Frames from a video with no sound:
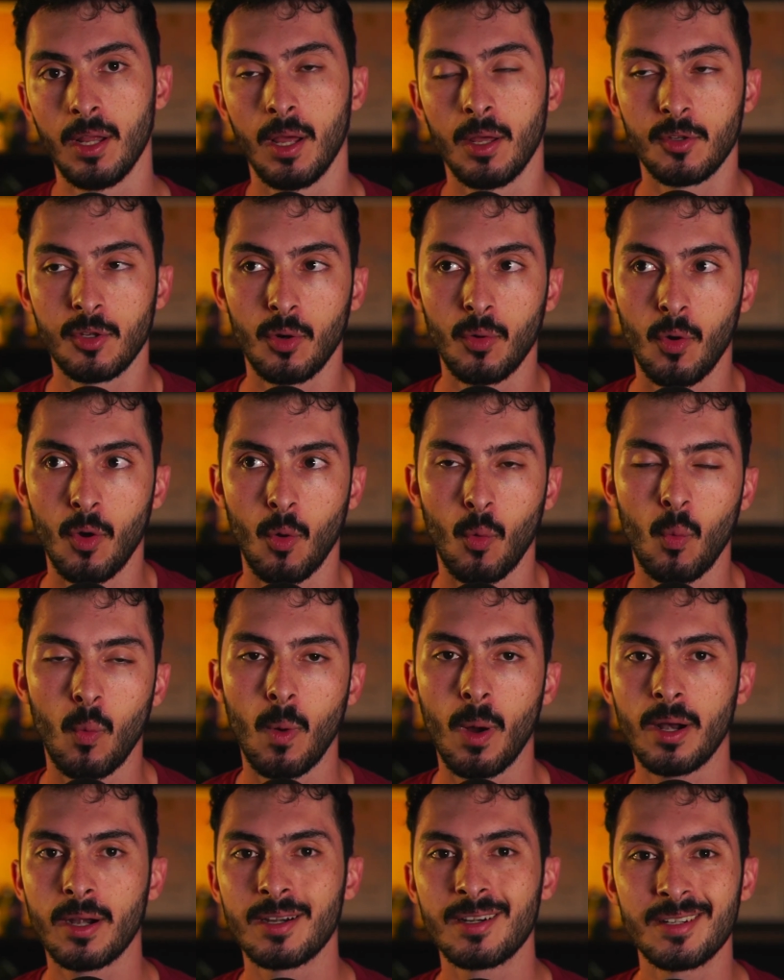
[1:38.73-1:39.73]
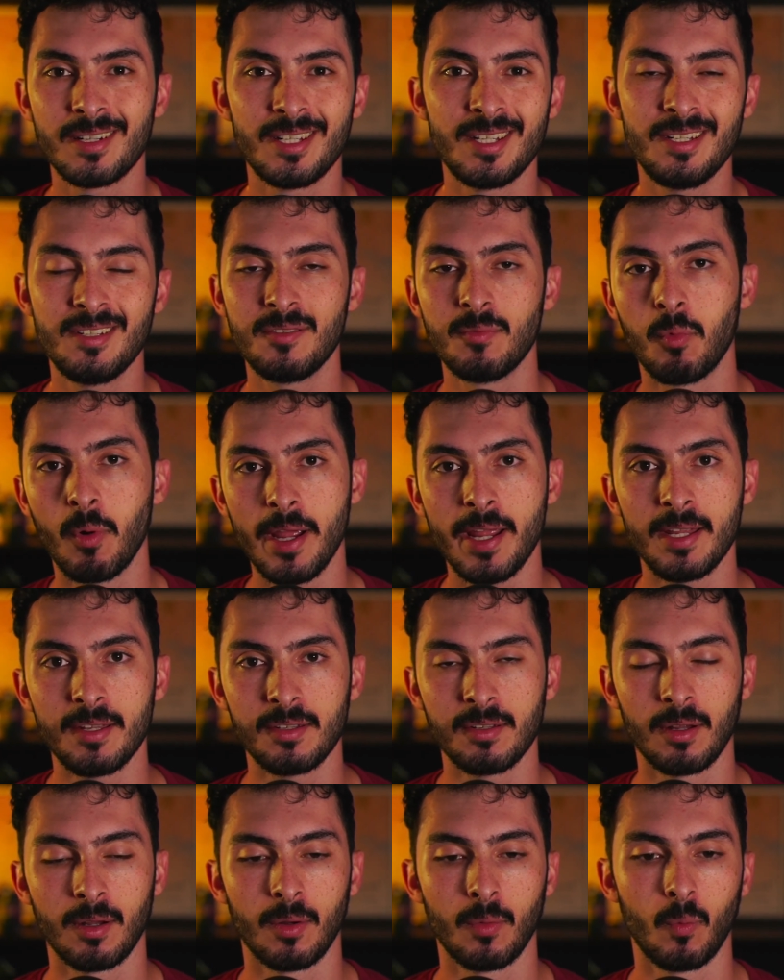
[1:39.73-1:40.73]
So what are these ways?
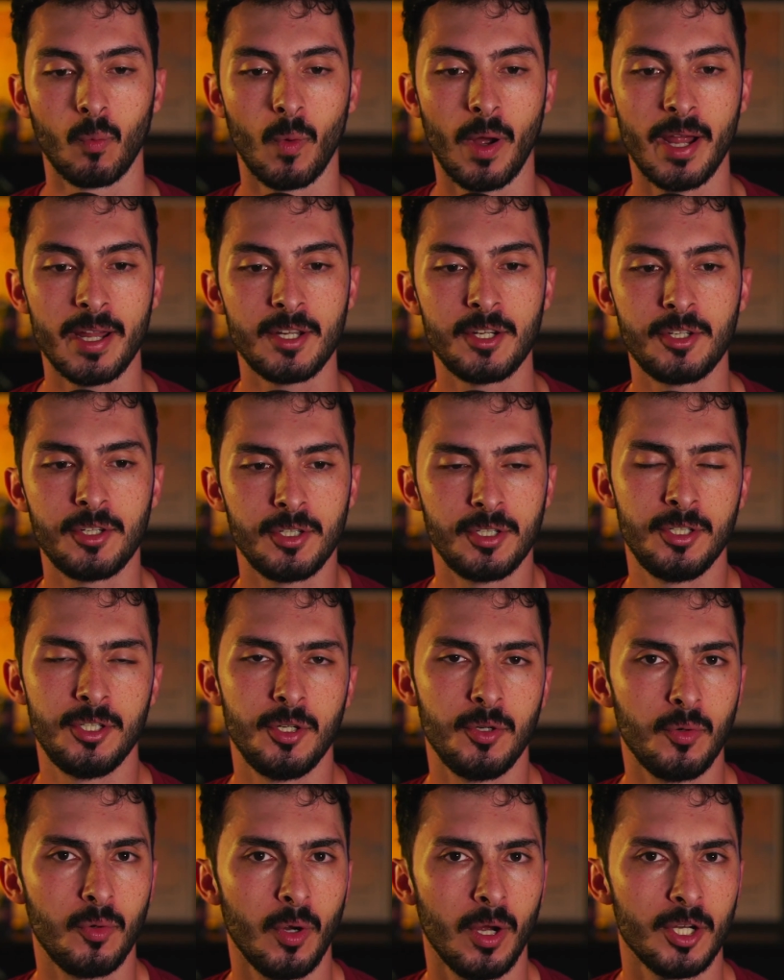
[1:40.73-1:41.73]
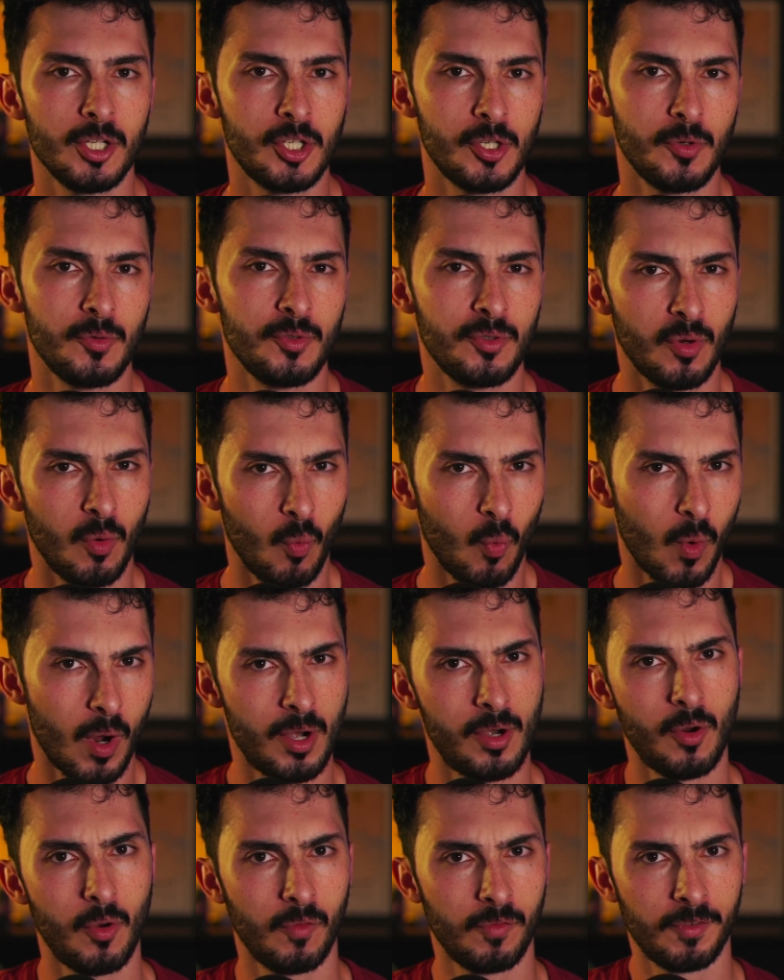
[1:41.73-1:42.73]
Why should you choose
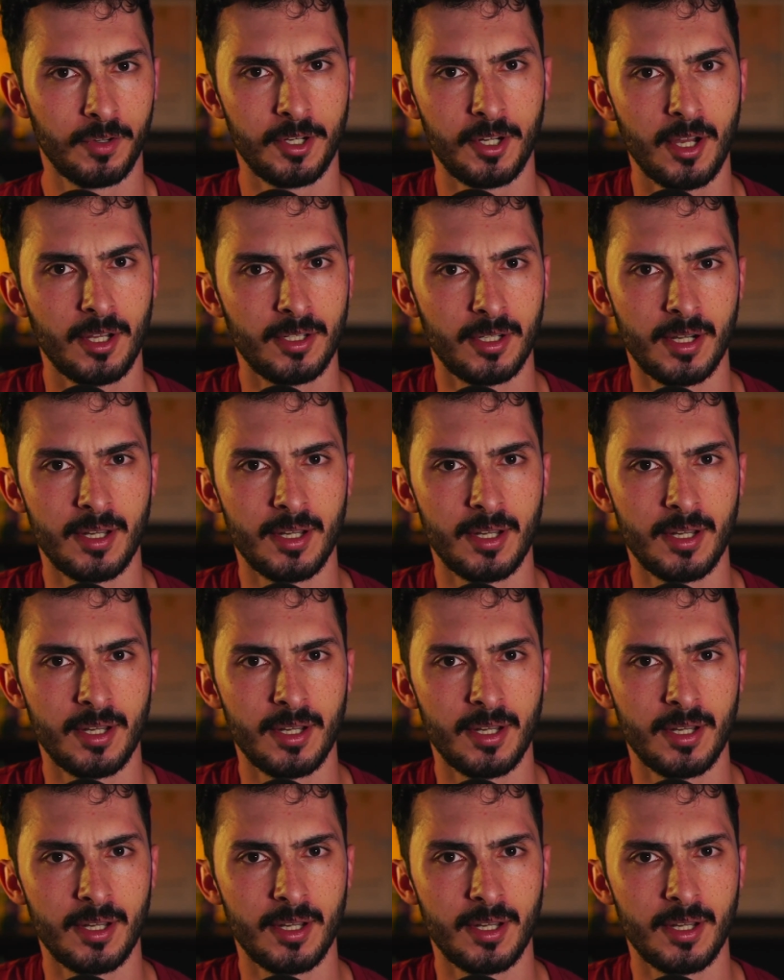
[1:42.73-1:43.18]
one over the other?